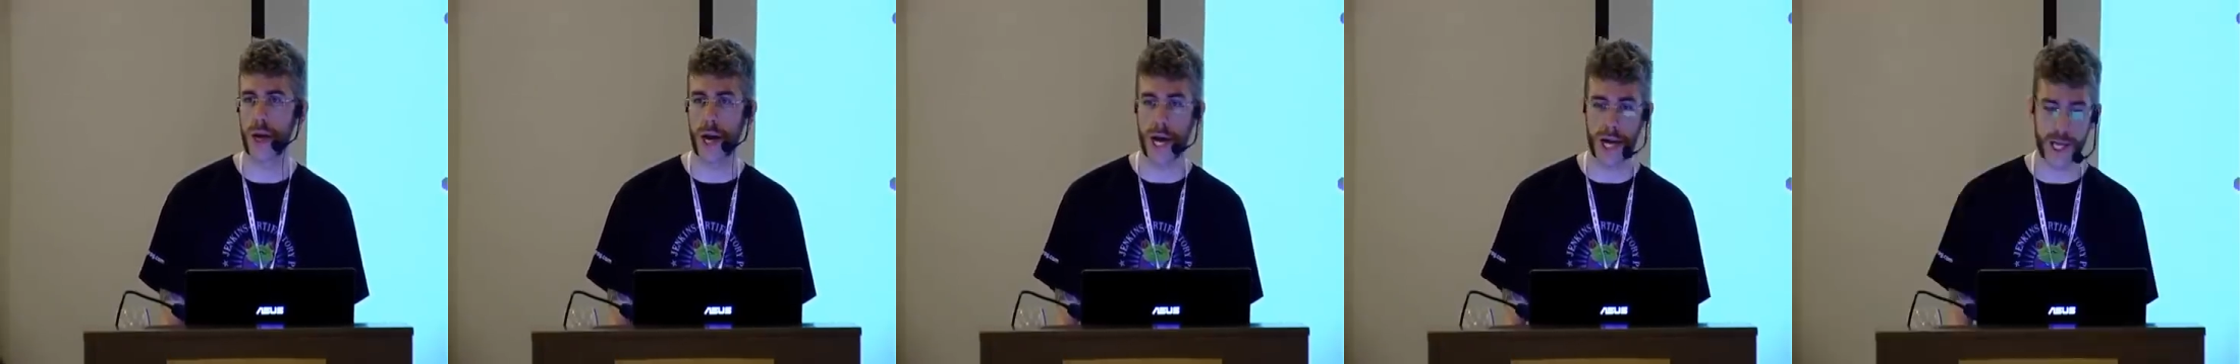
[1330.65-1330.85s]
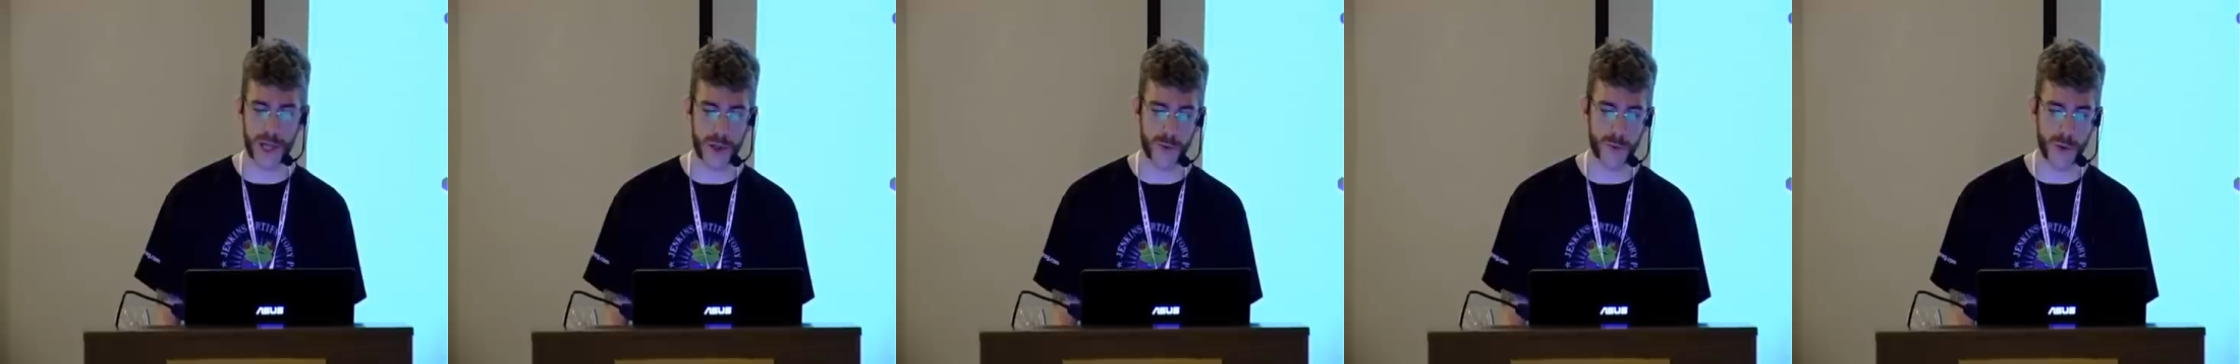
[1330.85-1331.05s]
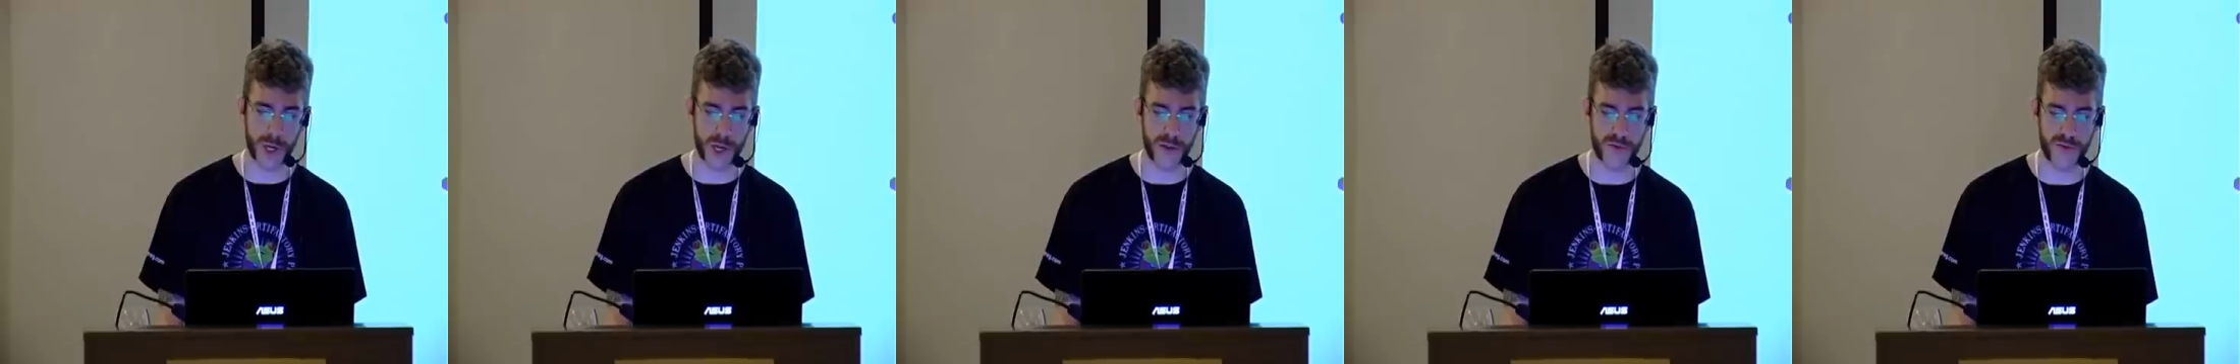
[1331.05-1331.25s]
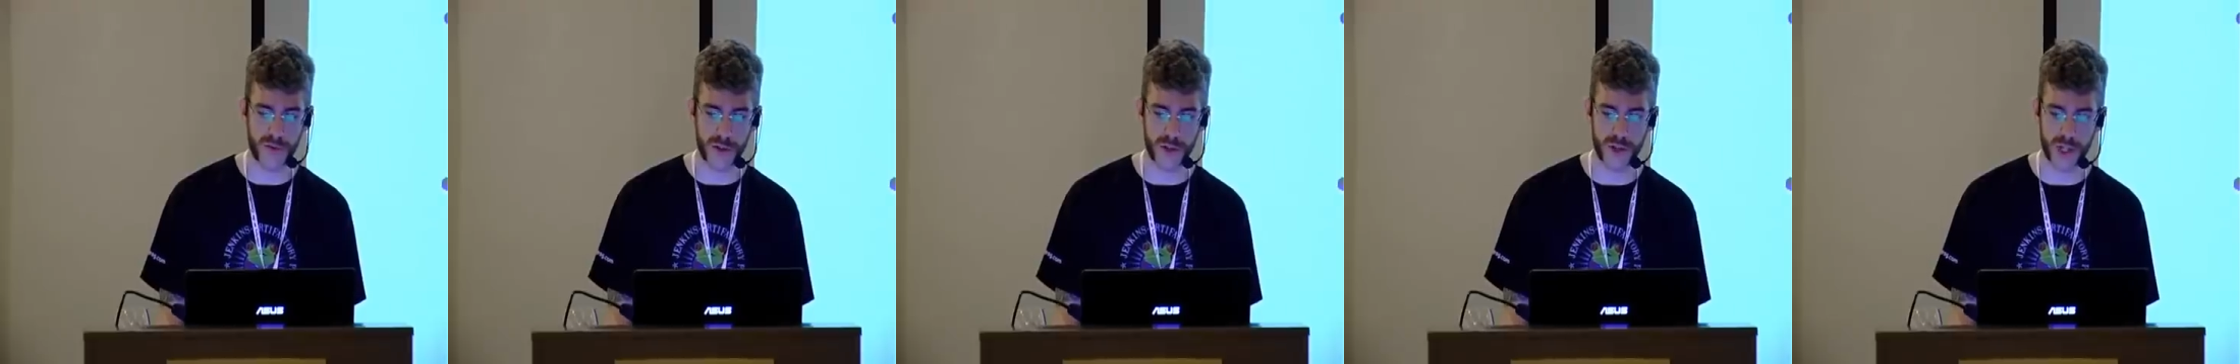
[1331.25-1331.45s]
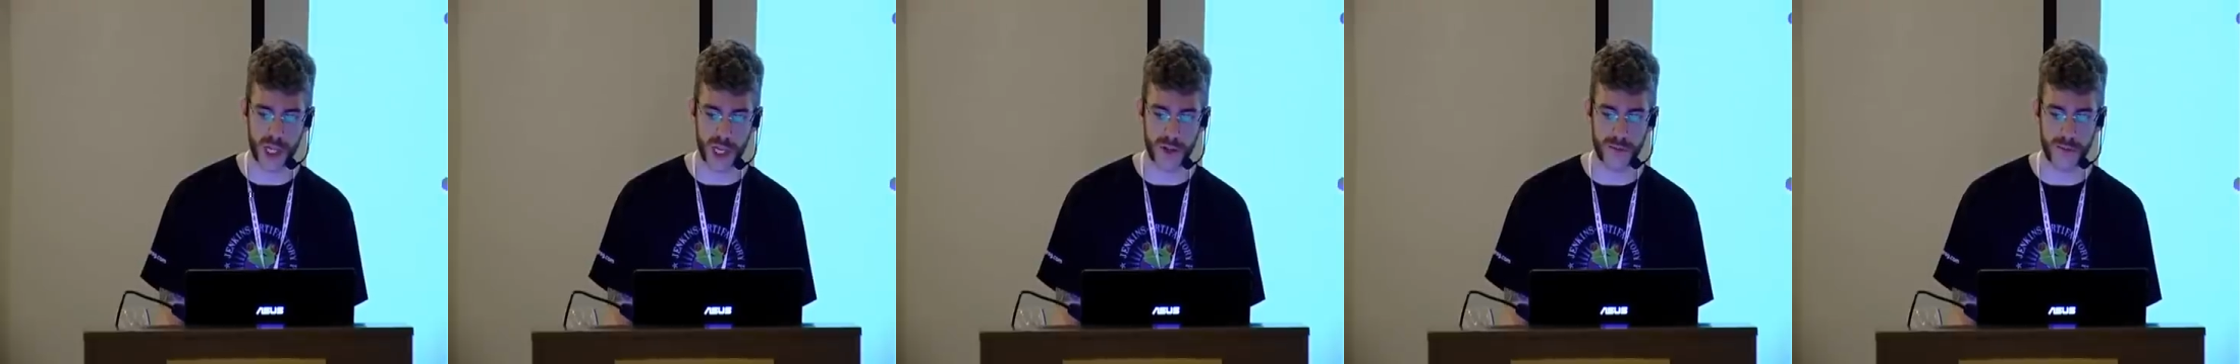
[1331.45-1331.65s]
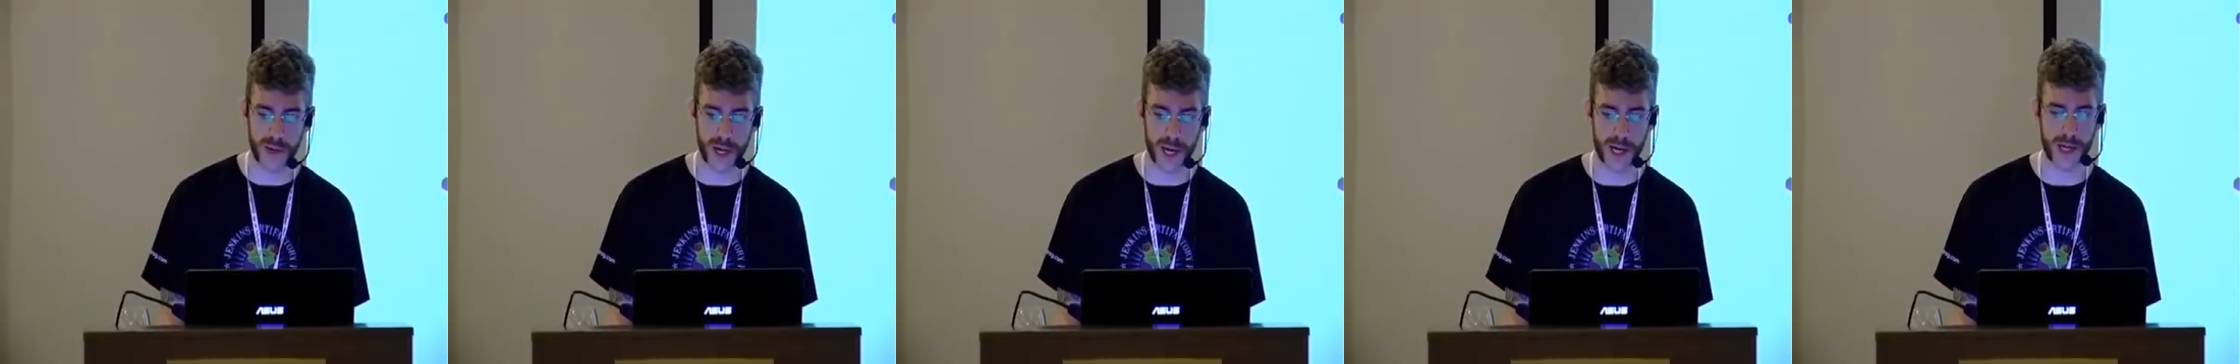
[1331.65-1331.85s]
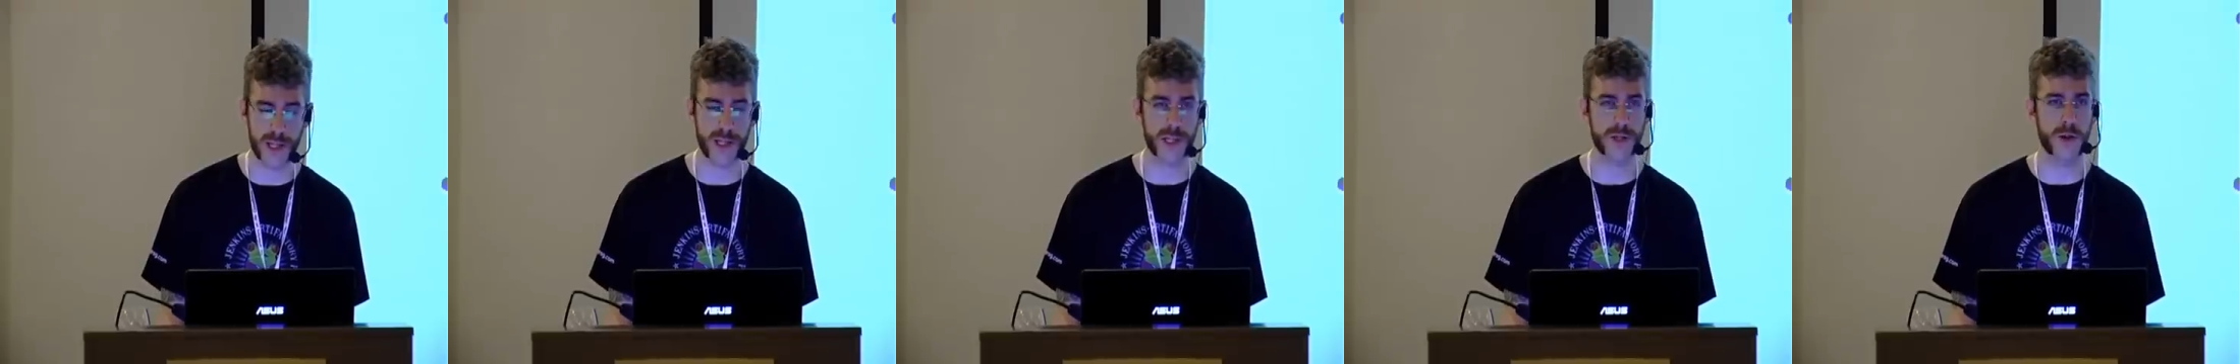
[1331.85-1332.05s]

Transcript: and the wiki for the JPI.